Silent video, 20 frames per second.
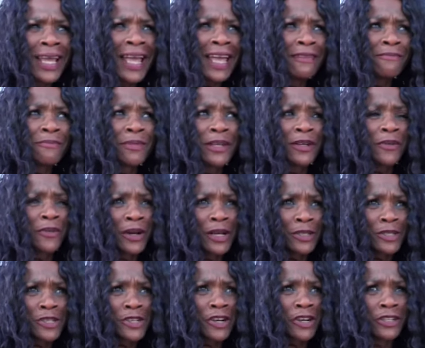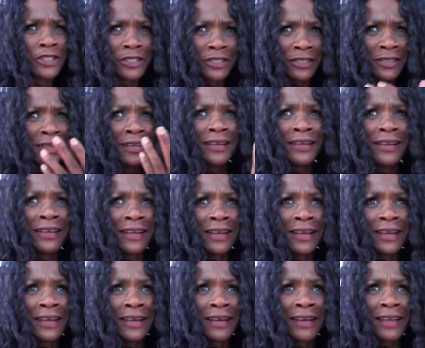and be around Charles,
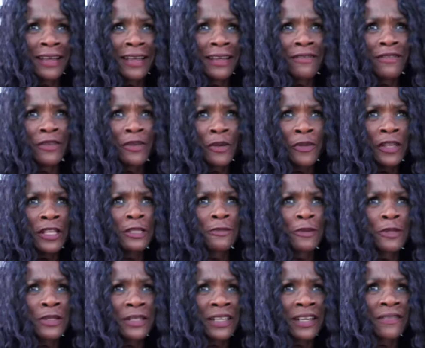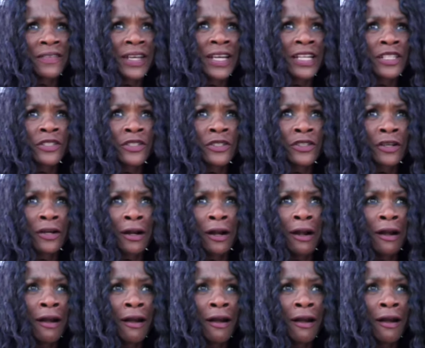even though they supposedly have cancer.